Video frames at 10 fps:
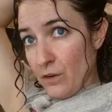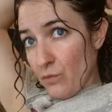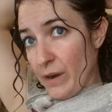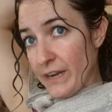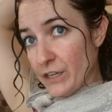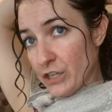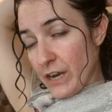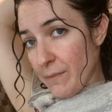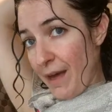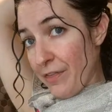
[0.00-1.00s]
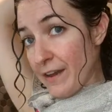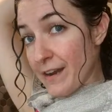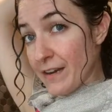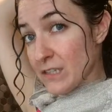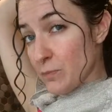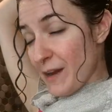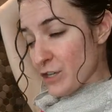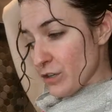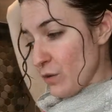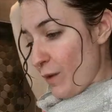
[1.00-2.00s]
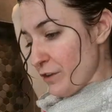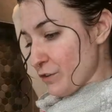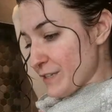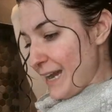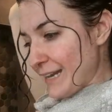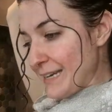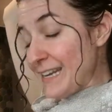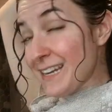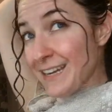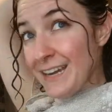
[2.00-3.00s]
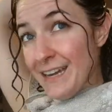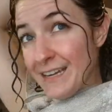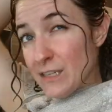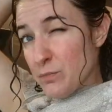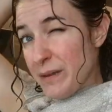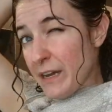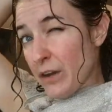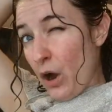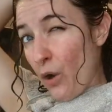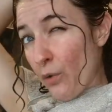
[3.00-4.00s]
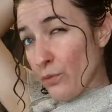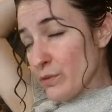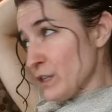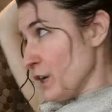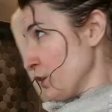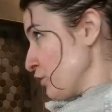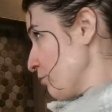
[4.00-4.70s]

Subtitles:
rake and shake method. And especially while your technique is being honed, you